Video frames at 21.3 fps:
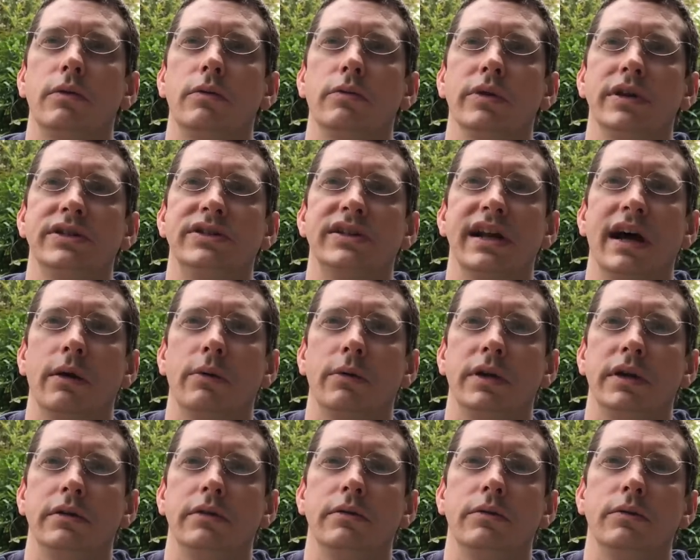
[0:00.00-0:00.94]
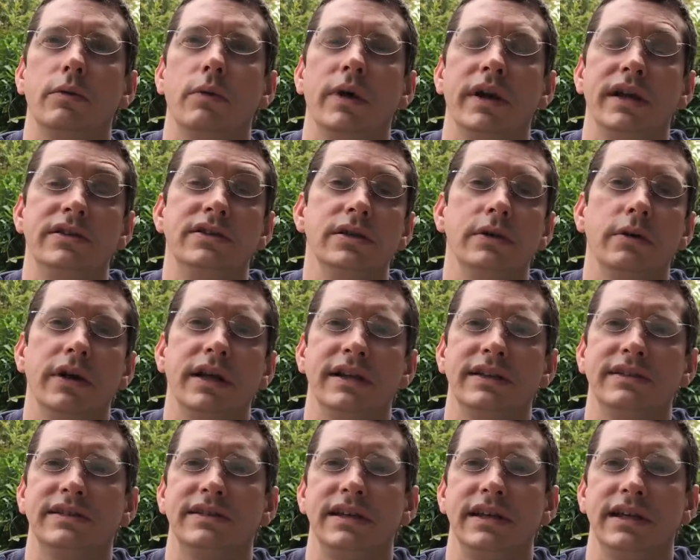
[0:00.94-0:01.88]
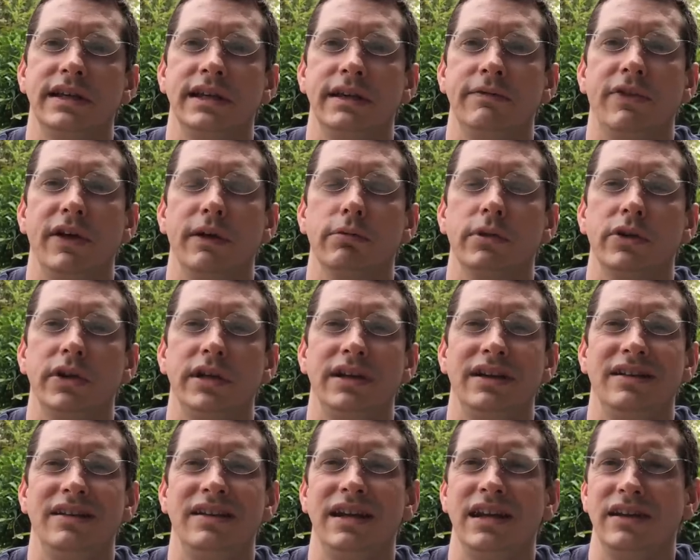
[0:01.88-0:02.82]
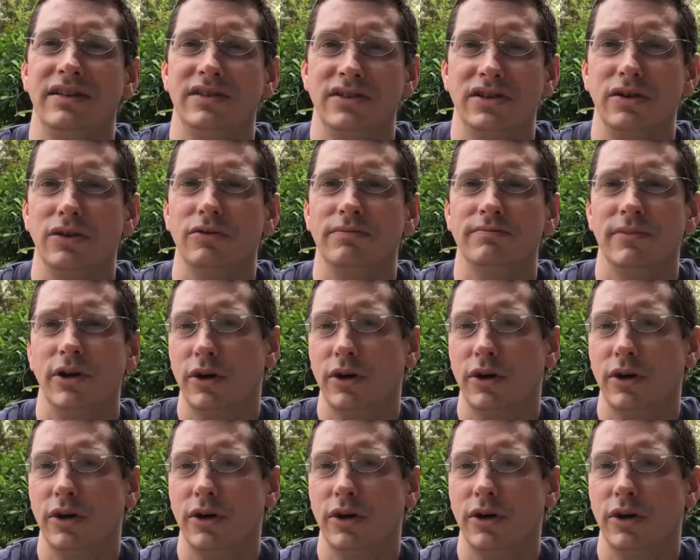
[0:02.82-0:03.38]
reason I would want to do it is if they really needed to.